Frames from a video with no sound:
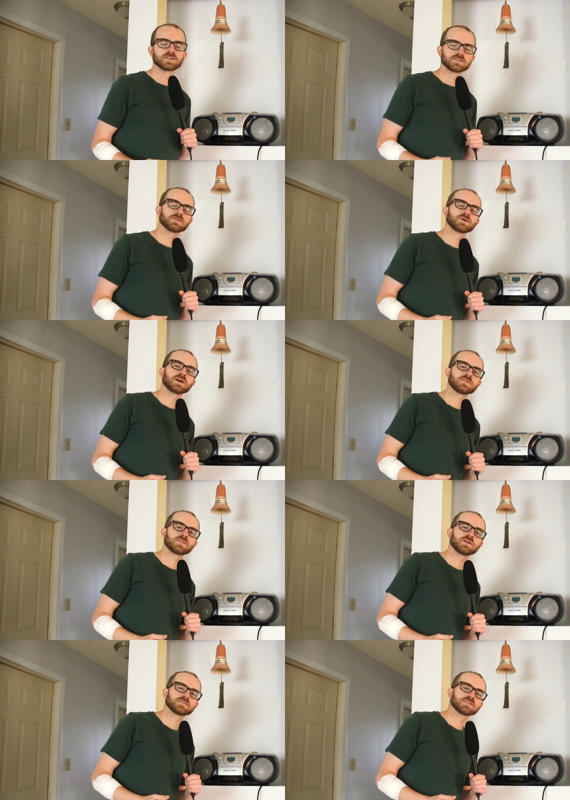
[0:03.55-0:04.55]
Someone out
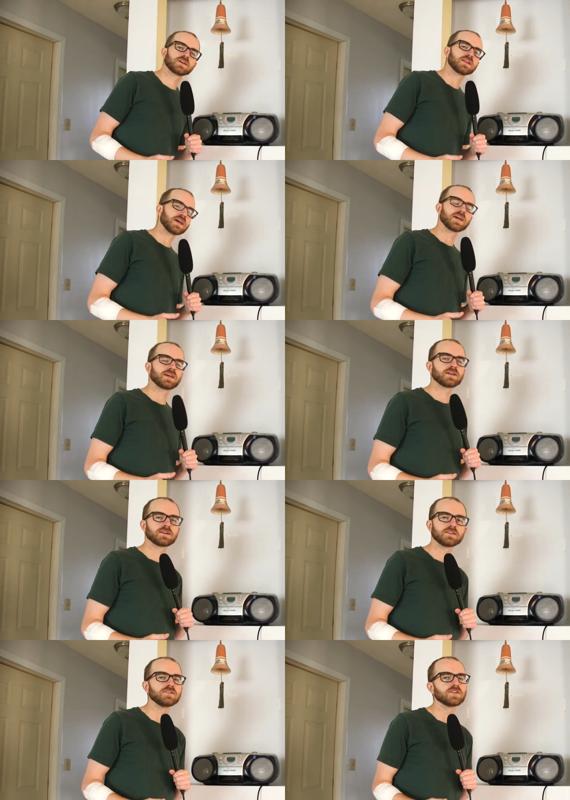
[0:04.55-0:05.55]
there said, hey,
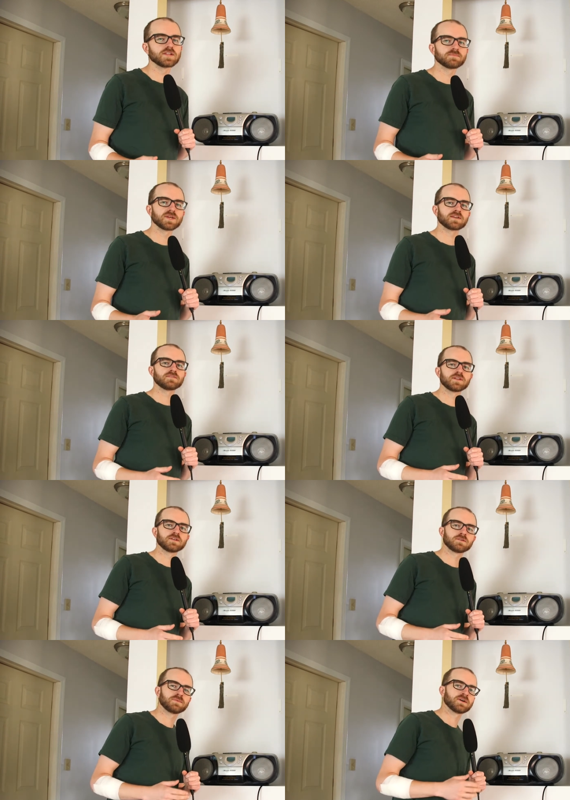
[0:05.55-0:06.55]
you need to make a
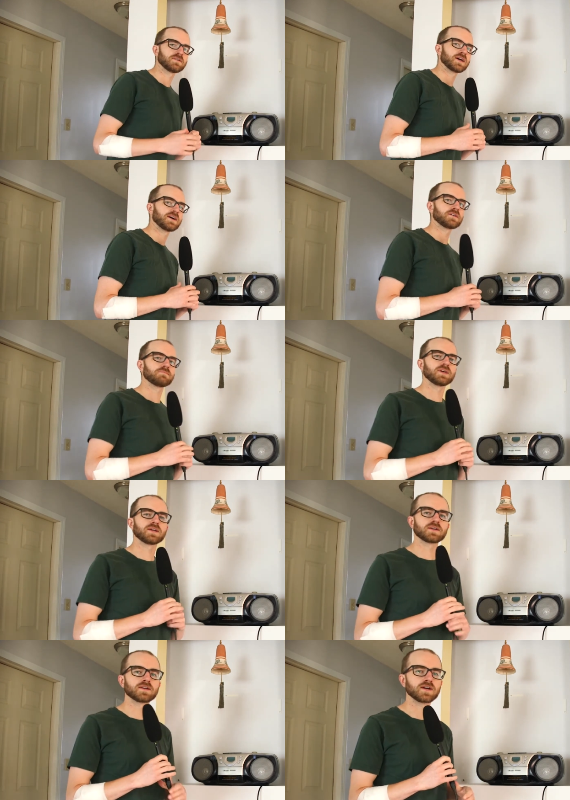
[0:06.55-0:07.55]
video about how to make